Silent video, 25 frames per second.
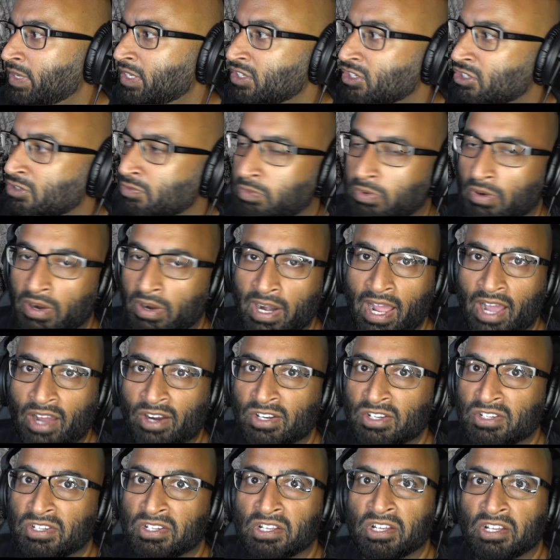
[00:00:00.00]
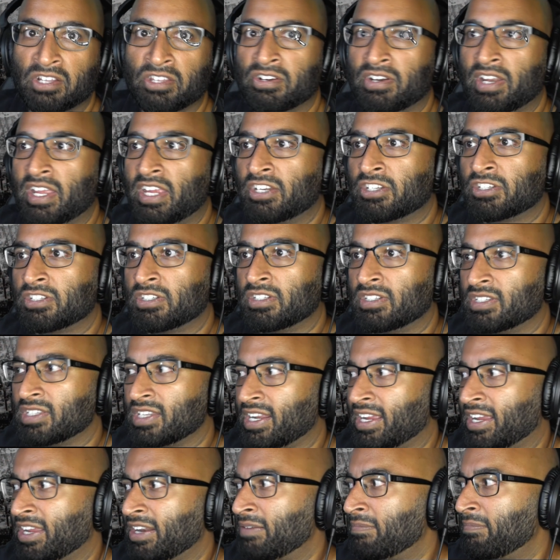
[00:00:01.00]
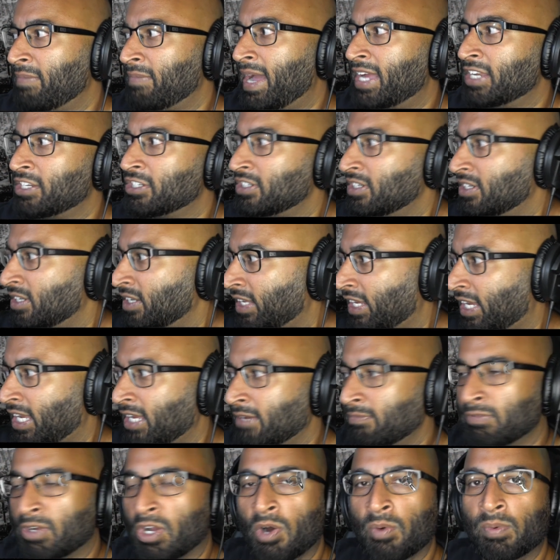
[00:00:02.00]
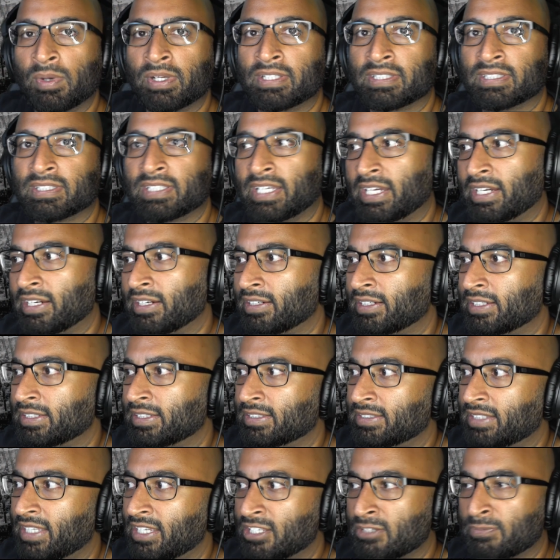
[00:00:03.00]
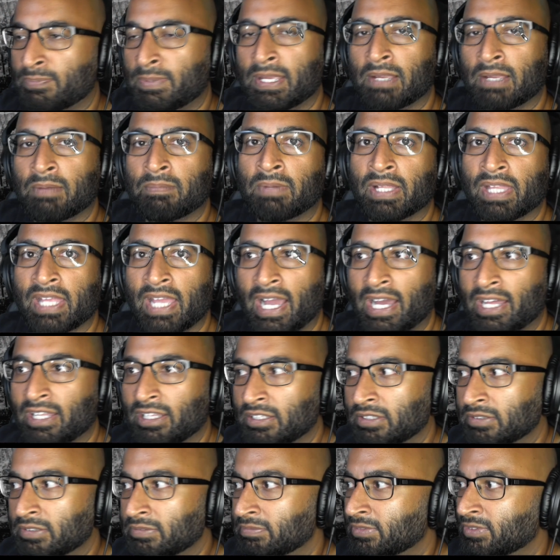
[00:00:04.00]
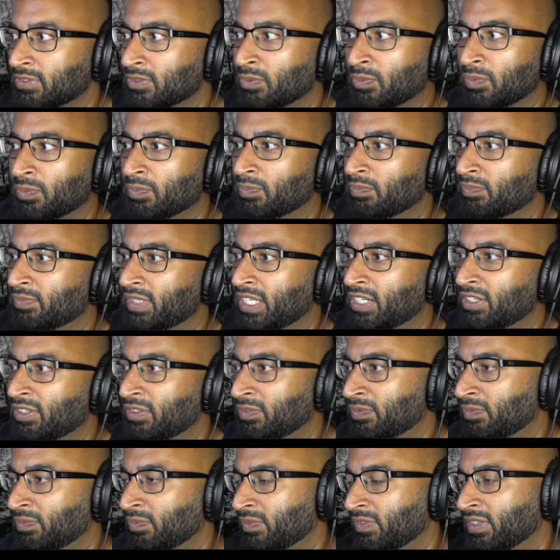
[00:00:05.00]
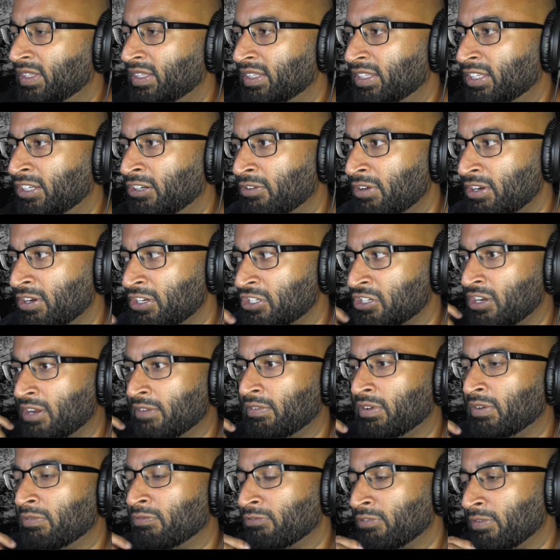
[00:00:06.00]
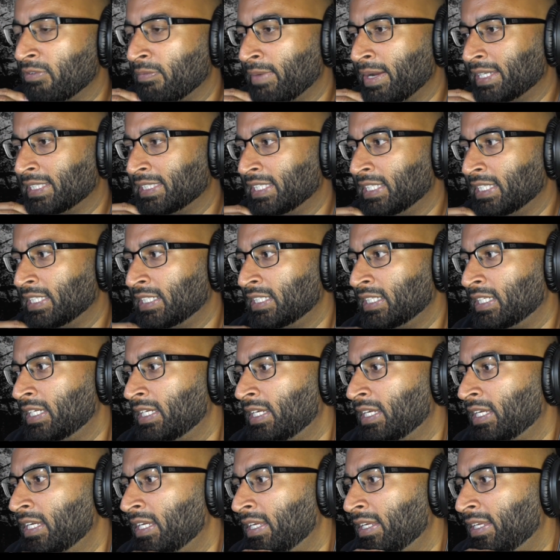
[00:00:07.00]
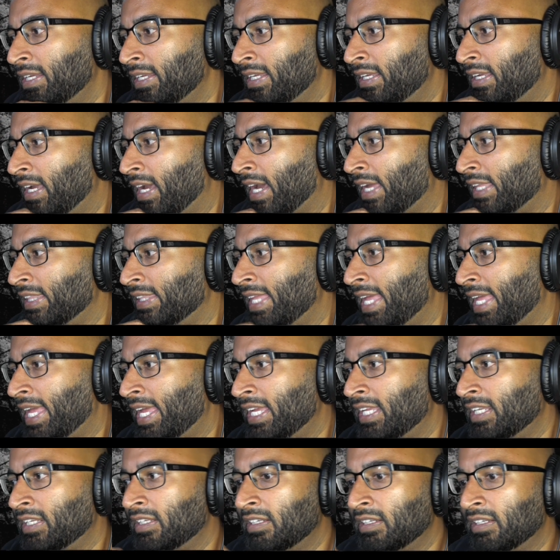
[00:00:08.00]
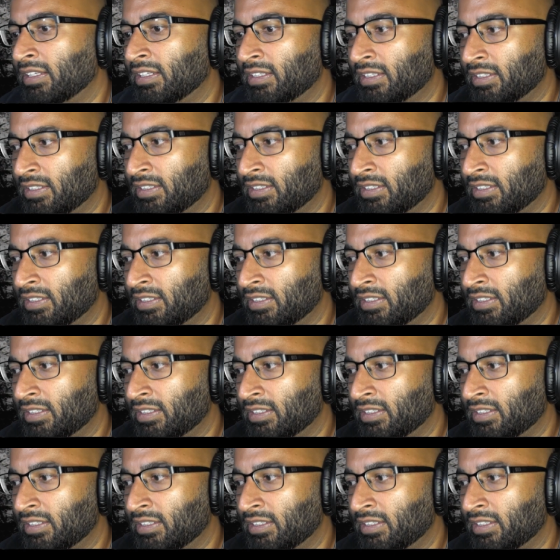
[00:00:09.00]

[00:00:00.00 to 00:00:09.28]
been spread out into other nations. I can imagine like him going there, and they speak Malayalam or you know the iteration of it from back then, and then